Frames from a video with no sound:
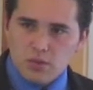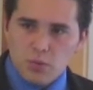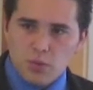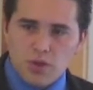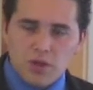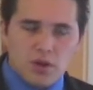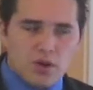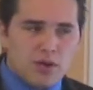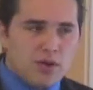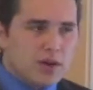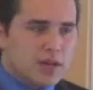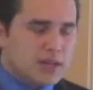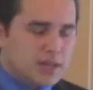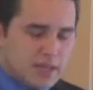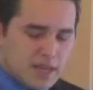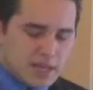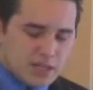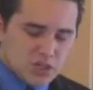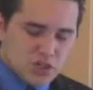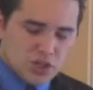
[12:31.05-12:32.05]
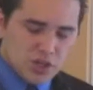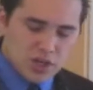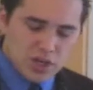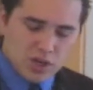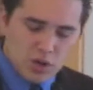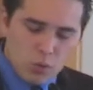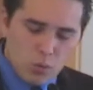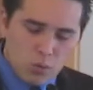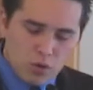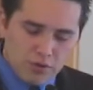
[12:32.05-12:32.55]
We are engaging
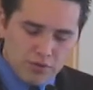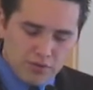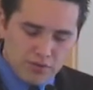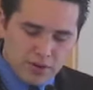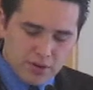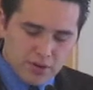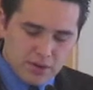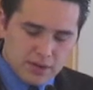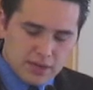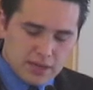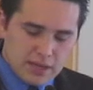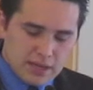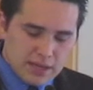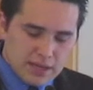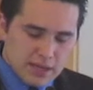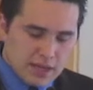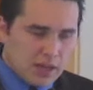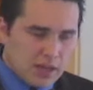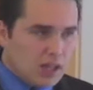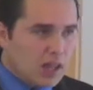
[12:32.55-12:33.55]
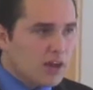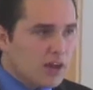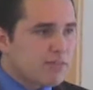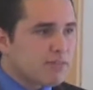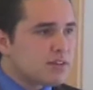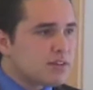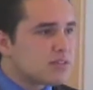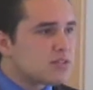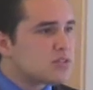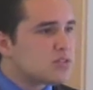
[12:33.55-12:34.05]
in a warfare, and a lot of
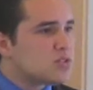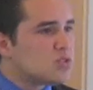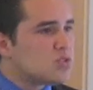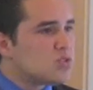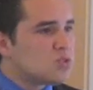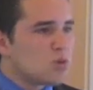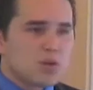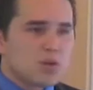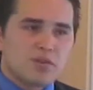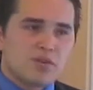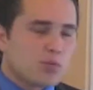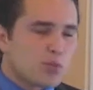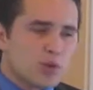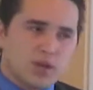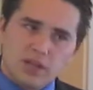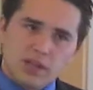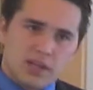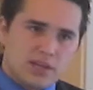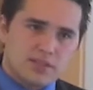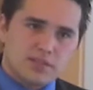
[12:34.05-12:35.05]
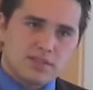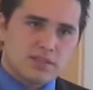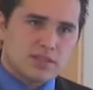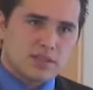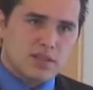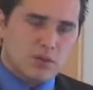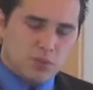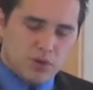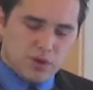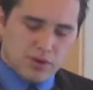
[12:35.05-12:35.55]
us don't even realize
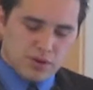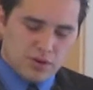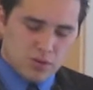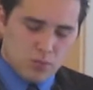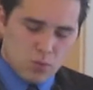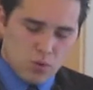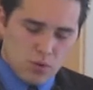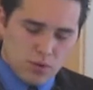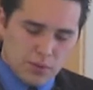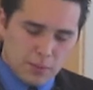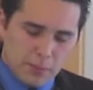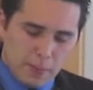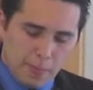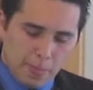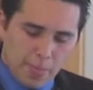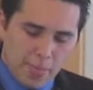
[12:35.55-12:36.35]
that we are in a war.